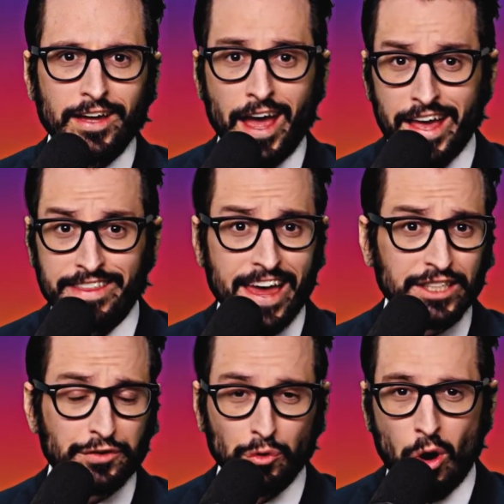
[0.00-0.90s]
Hey,
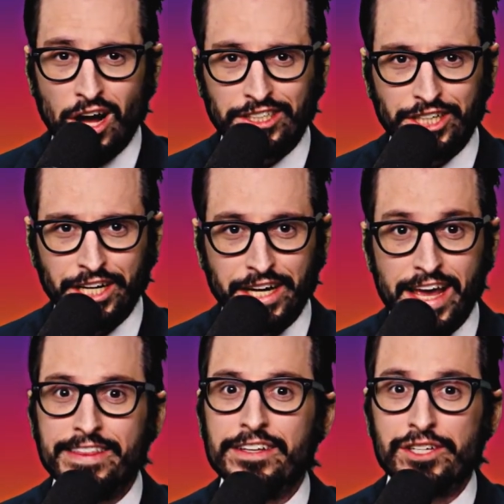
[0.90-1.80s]
thanks for watching.
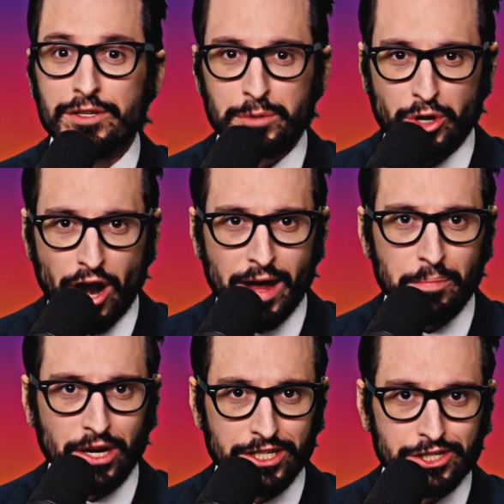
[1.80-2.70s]
Hit the subscribe
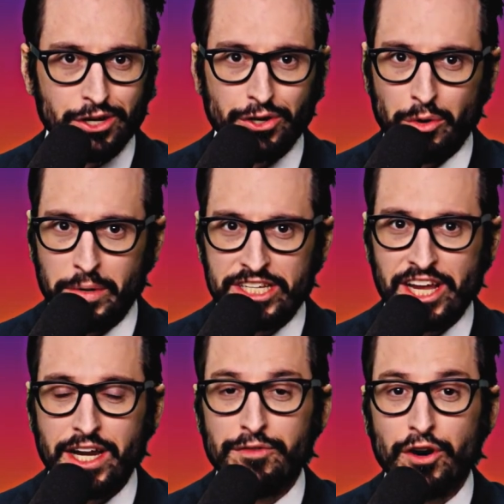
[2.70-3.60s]
button so you don't miss
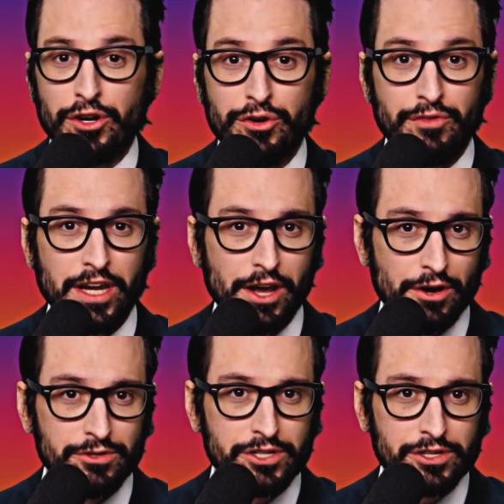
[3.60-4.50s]
any of our new
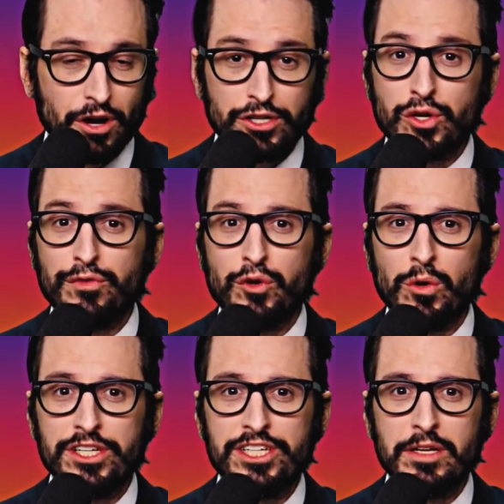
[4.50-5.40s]
videos. Also, if you
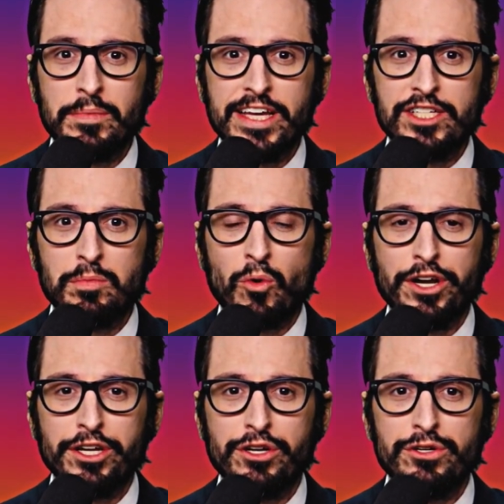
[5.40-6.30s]
want to see Means
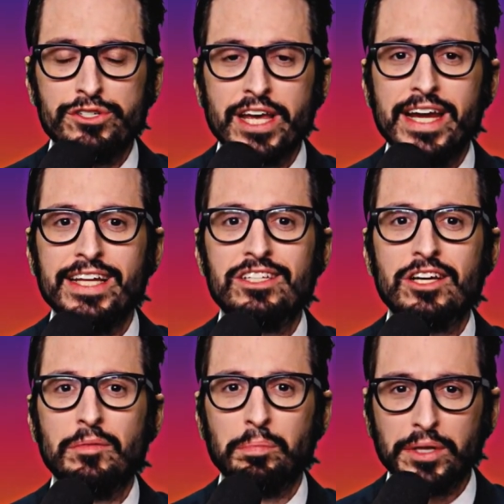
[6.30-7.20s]
Morning News in its
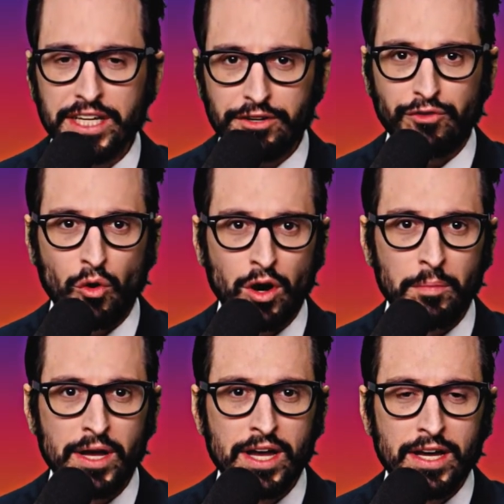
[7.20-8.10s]
complete
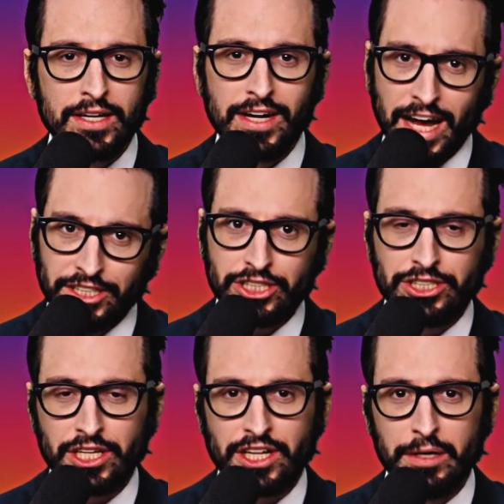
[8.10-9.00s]
form, not
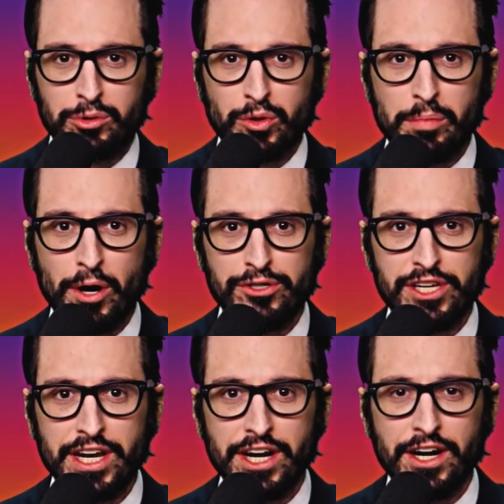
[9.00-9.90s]
just the clips we post
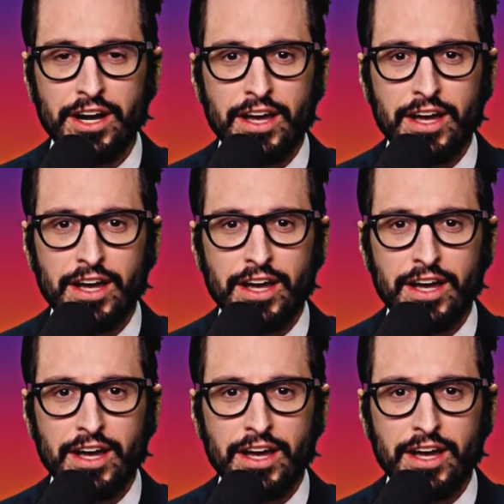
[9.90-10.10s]
here,